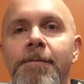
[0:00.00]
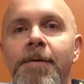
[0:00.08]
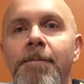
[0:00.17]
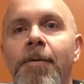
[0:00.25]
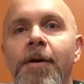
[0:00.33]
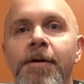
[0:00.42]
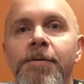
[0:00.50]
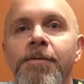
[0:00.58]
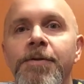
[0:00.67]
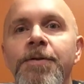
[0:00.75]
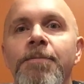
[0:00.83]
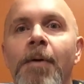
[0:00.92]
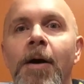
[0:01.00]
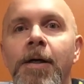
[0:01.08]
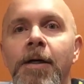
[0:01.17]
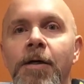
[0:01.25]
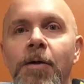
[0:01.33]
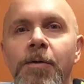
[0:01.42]
some of the parts when
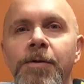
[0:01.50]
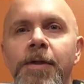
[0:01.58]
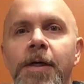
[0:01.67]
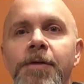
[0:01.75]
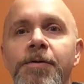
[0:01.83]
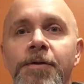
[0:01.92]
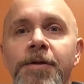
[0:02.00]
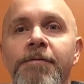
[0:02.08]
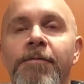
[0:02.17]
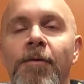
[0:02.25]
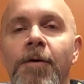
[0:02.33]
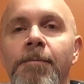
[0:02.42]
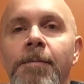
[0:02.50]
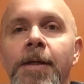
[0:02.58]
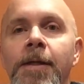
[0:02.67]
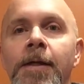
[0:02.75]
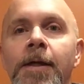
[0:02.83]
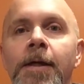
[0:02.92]
Chewbacca goes searching for him
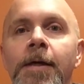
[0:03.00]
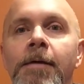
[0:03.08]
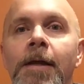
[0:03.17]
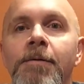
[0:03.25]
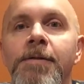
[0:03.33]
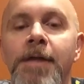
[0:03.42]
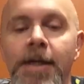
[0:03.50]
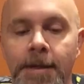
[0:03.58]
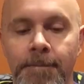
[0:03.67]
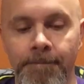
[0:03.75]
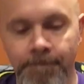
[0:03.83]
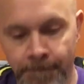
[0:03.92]
in Cloud City.